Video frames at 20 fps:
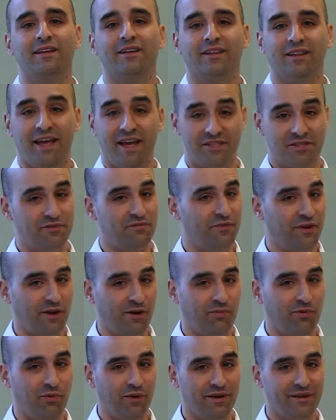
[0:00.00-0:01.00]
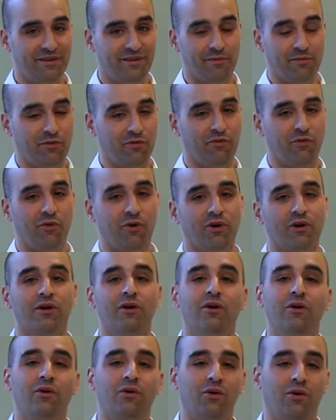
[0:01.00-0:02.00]
Last and final point, number four,
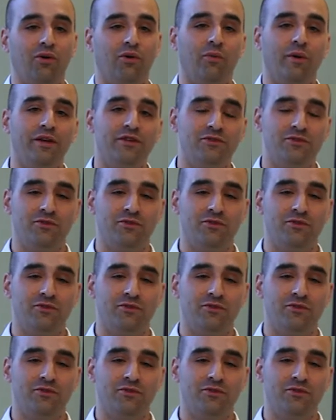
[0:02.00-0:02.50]
always